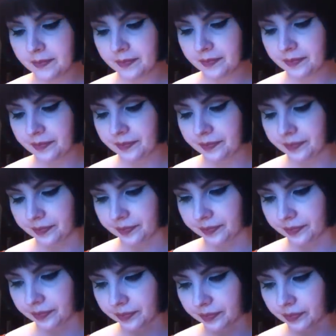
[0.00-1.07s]

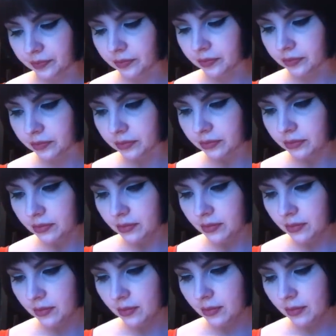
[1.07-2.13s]

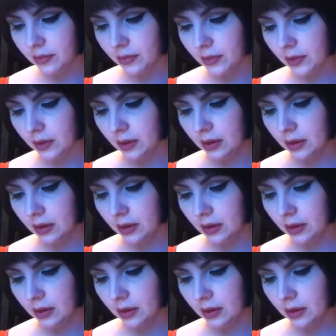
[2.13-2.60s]
(silence)